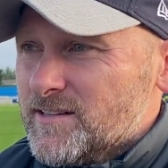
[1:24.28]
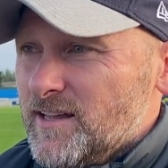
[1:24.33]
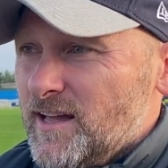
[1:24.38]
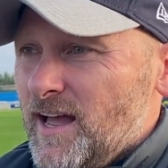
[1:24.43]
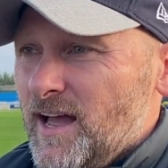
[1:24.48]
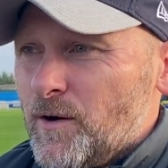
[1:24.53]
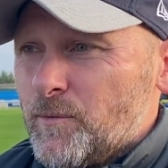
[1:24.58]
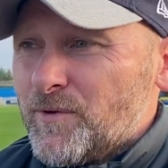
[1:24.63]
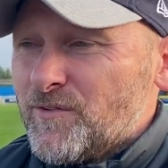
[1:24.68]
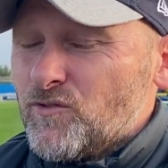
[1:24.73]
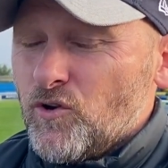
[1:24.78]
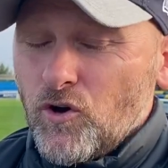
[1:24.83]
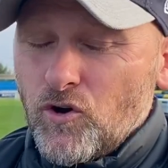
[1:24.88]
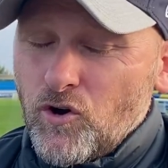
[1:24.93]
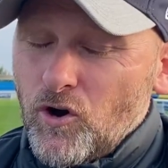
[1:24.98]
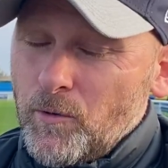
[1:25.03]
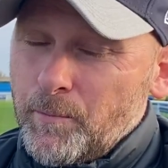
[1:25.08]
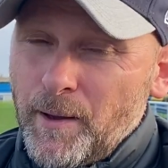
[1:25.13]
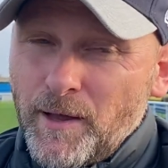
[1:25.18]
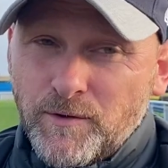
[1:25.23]
how we've not
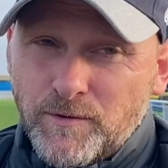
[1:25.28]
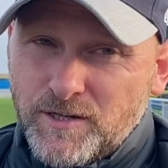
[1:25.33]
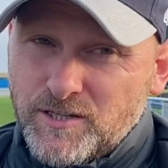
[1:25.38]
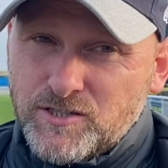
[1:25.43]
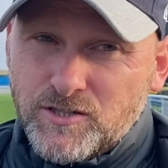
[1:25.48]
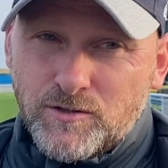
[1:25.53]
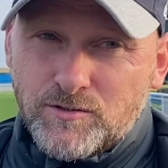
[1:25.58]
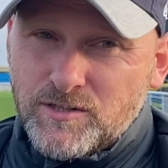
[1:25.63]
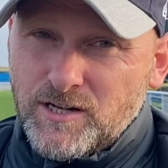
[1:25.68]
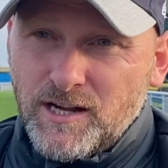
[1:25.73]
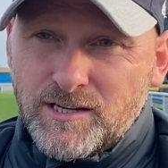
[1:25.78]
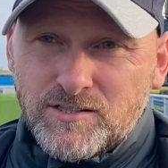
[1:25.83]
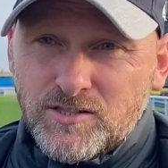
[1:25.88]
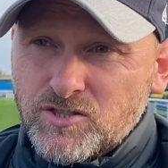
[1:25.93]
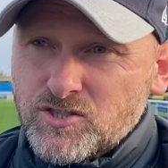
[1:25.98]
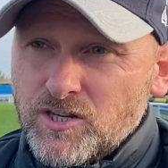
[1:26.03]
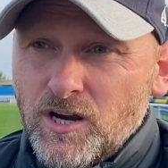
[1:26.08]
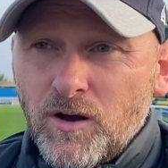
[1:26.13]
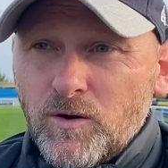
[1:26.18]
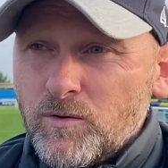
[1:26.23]
got a penalty today is
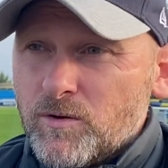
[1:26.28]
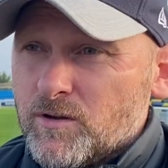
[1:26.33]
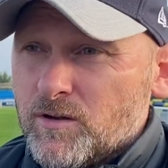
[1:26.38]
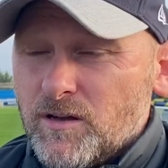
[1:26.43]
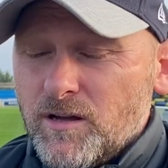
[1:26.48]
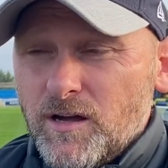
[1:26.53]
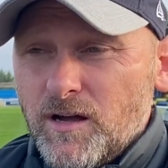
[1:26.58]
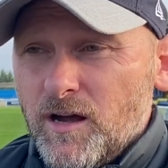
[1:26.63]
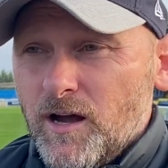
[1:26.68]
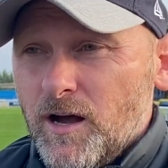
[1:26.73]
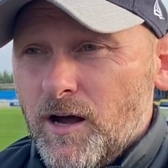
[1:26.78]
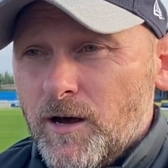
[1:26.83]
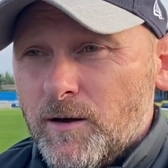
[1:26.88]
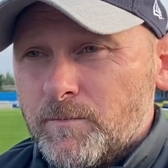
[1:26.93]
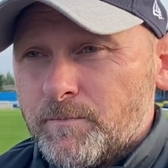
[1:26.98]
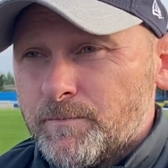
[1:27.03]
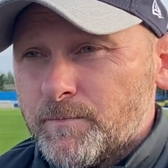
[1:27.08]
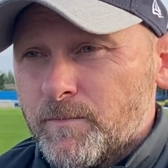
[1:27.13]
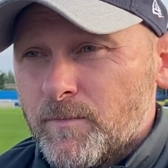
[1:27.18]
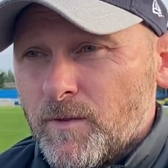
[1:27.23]
a joke.
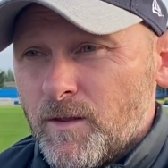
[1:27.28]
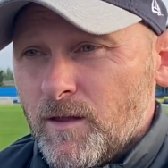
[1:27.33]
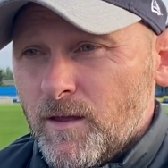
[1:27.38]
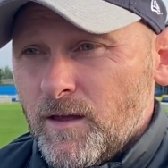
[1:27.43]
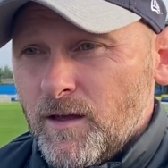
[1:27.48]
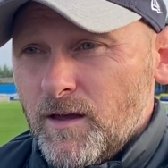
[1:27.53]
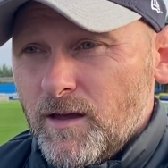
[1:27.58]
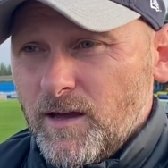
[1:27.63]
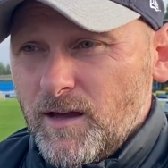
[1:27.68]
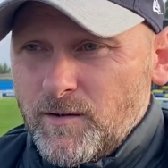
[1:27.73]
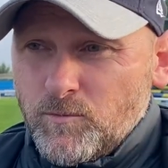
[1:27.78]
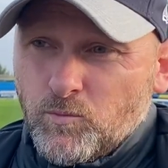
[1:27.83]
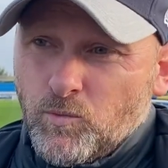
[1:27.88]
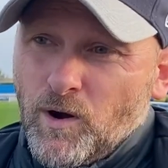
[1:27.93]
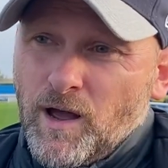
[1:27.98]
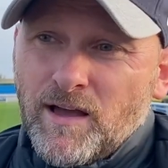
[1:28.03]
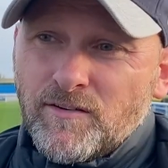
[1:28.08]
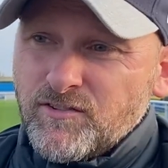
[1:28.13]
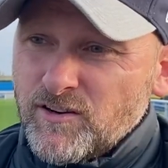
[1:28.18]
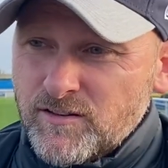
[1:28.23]
And
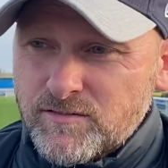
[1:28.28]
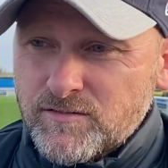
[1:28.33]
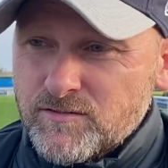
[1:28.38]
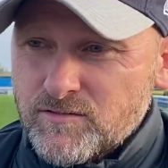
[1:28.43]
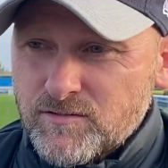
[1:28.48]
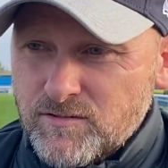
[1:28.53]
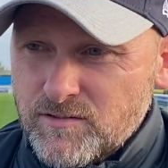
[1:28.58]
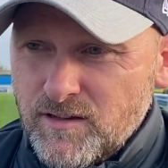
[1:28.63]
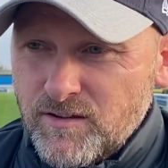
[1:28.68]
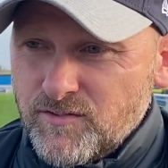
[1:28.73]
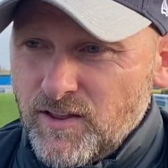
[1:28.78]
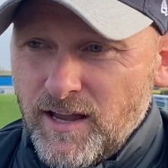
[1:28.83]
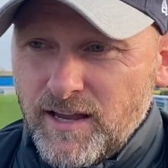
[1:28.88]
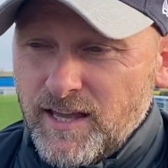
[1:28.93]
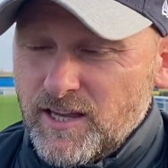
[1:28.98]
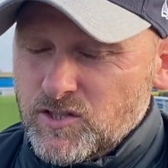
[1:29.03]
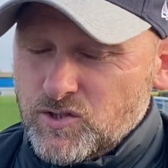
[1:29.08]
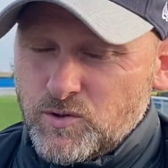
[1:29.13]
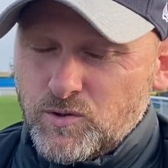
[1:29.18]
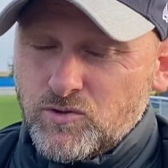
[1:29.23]
whatever, if that
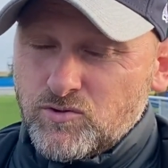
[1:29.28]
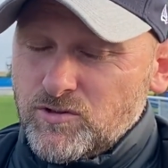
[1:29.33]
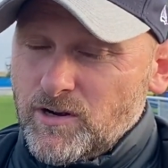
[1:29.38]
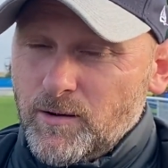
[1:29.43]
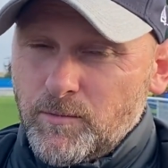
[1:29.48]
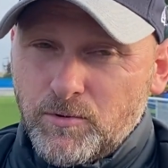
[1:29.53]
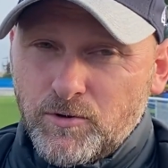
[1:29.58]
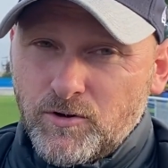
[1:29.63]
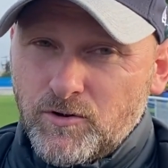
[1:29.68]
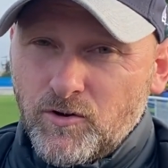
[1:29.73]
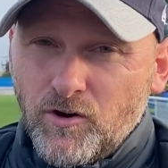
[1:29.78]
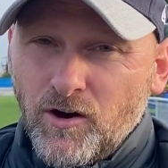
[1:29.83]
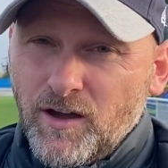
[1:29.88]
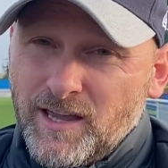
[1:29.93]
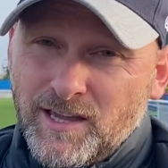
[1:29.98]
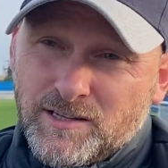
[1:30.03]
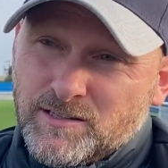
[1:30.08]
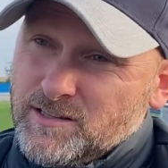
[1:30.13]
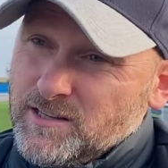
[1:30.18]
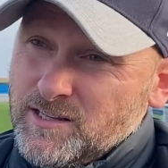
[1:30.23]
gets you in trouble or not,
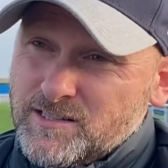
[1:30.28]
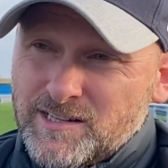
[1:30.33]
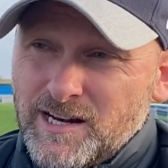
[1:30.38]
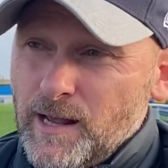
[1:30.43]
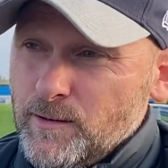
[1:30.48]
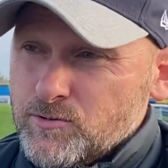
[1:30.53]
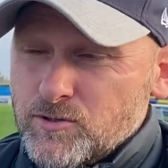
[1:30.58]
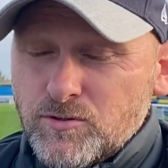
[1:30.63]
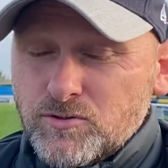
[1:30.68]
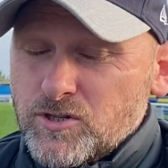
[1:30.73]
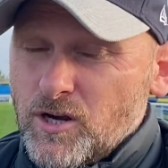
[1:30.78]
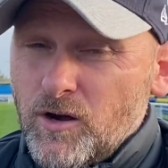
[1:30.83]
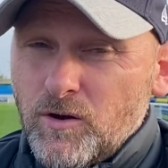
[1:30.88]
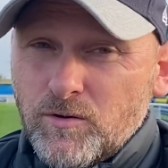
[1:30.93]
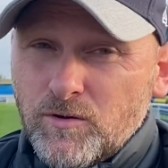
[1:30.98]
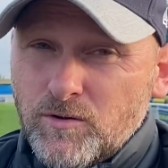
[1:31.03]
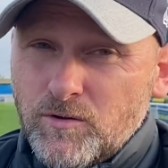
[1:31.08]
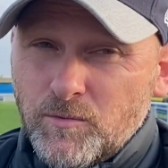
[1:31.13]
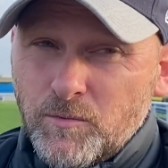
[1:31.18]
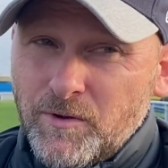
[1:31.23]
it's an absolute
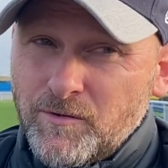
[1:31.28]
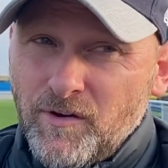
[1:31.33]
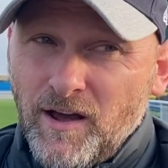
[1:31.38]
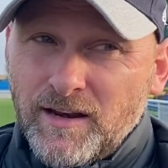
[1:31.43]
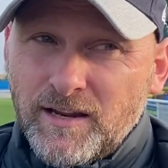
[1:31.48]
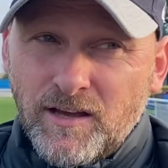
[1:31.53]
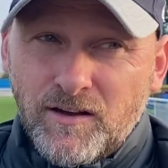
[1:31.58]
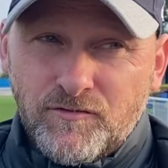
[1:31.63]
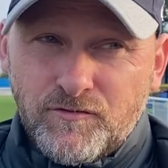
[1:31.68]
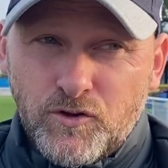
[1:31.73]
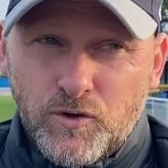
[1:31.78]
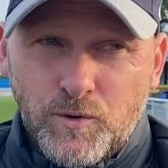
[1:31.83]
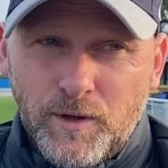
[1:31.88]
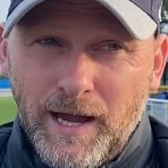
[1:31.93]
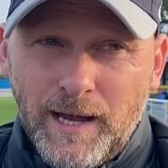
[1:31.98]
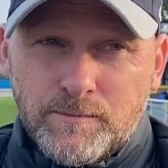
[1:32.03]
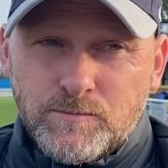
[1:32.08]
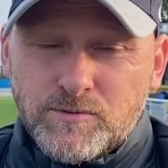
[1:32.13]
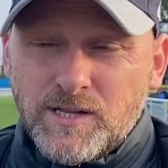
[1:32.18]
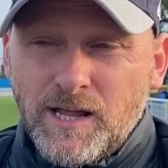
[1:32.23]
joke. We've had it a few
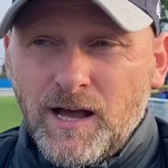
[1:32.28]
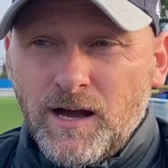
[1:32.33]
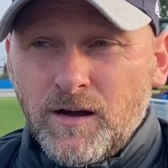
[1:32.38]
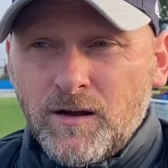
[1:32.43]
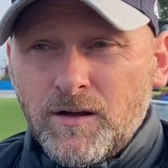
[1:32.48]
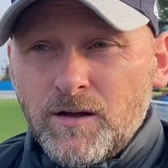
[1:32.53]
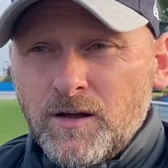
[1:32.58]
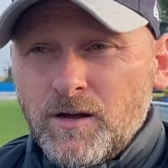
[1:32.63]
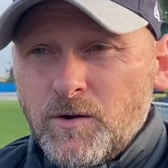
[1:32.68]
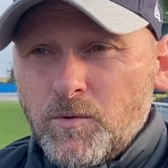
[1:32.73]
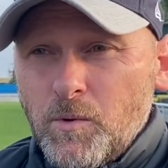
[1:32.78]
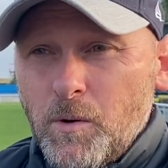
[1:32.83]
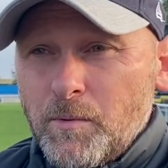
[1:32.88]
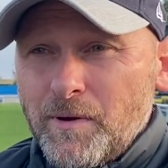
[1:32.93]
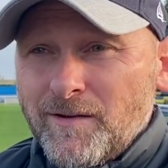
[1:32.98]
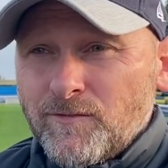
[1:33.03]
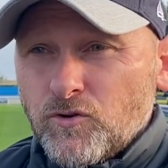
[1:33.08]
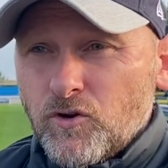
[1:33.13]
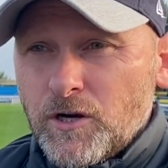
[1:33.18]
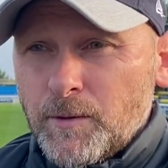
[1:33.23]
games now where
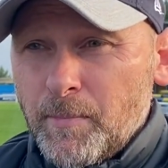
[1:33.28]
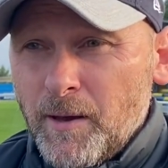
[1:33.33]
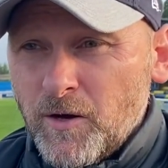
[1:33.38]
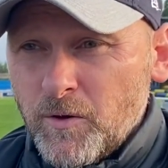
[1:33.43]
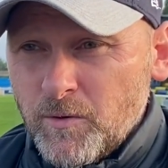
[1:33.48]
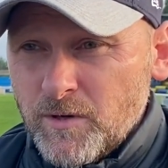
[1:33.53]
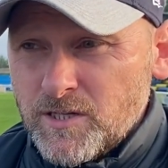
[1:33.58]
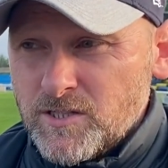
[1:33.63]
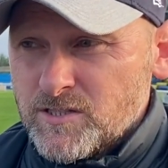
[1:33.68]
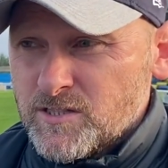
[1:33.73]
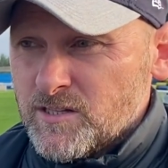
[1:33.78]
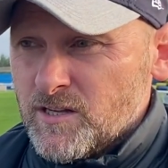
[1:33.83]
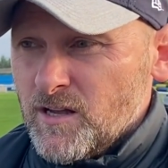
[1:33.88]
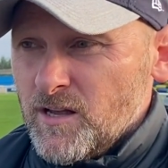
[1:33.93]
we haven't got the penalties.